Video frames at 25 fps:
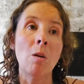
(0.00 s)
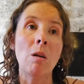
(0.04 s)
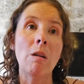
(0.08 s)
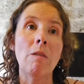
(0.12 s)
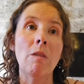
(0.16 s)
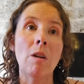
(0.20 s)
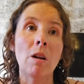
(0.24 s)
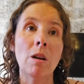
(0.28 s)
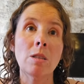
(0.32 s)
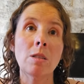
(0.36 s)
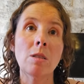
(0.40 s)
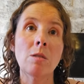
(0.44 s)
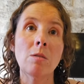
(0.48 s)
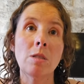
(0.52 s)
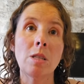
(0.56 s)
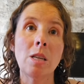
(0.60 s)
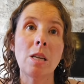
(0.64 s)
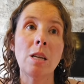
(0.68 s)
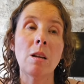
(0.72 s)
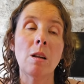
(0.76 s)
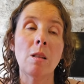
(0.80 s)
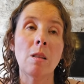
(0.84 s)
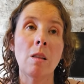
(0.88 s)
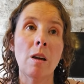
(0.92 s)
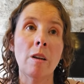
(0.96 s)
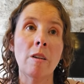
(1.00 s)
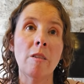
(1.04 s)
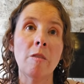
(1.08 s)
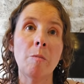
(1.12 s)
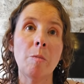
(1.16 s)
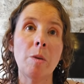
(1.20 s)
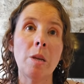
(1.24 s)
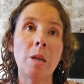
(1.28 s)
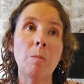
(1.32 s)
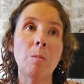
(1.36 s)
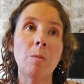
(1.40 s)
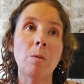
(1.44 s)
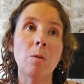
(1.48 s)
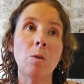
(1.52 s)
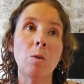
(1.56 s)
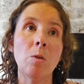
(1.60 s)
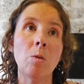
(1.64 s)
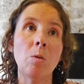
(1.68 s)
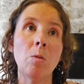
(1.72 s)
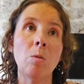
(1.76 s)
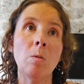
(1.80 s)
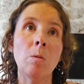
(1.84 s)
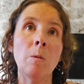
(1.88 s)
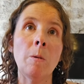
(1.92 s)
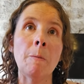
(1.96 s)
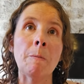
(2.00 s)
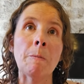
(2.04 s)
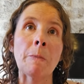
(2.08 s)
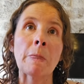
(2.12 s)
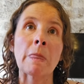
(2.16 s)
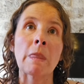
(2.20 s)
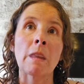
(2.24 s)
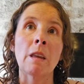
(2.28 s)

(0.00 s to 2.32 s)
We've also seen a lot of people who